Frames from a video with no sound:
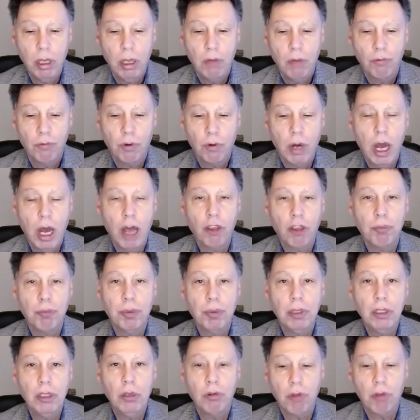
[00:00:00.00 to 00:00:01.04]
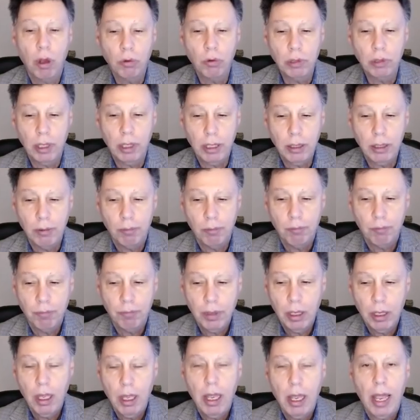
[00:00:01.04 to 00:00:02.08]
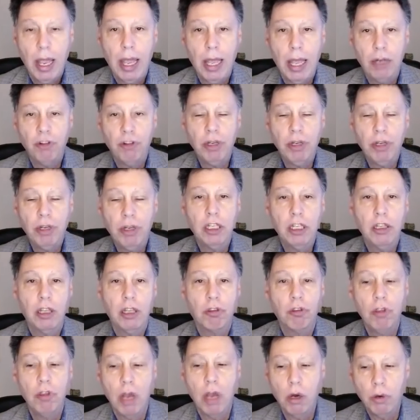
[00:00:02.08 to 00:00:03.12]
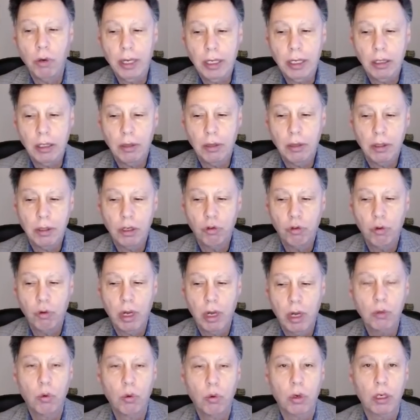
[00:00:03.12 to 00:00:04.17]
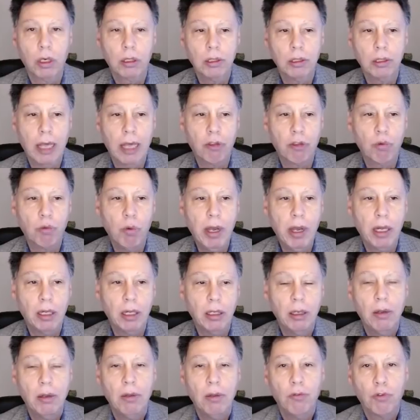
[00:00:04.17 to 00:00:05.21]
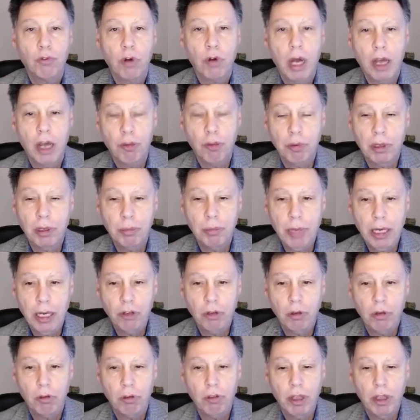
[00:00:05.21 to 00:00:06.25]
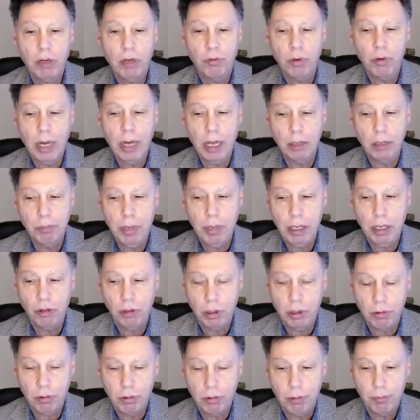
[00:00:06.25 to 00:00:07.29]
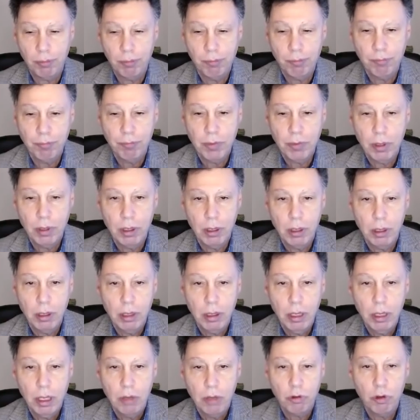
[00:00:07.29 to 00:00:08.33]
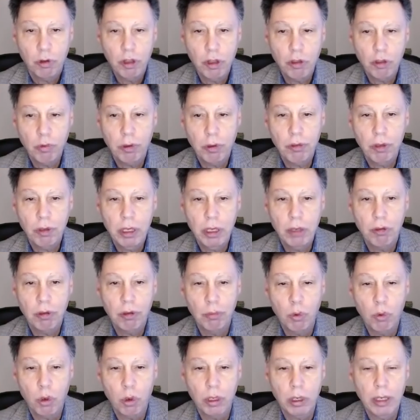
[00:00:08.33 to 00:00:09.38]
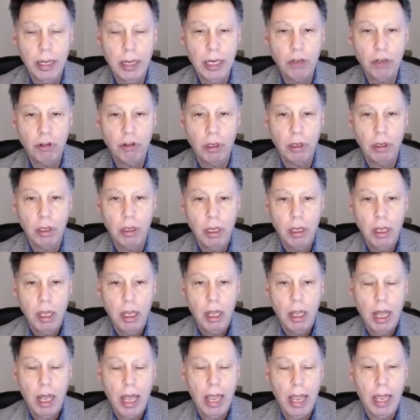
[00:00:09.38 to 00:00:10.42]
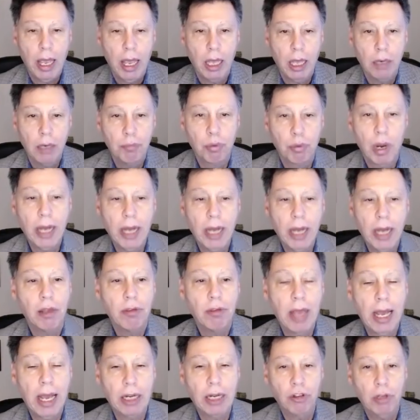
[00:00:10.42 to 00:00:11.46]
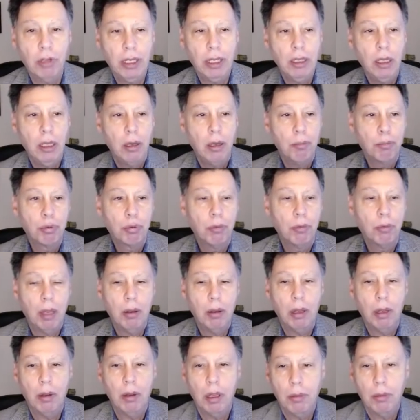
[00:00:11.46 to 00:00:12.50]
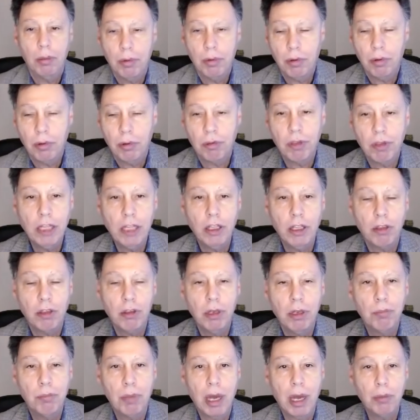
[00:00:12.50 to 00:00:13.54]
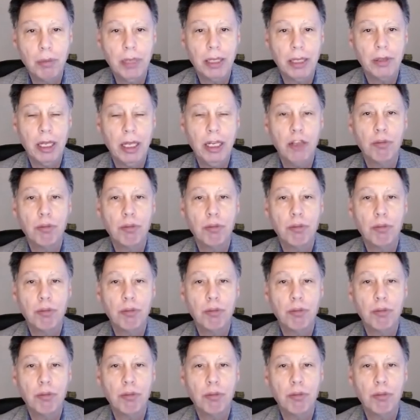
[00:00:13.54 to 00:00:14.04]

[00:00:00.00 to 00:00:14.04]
for hospital use only. And she did this knowing that the drug worked less well for hospital patients than for outpatients. So this was insubordination, and Bright has actually said this in public, that he's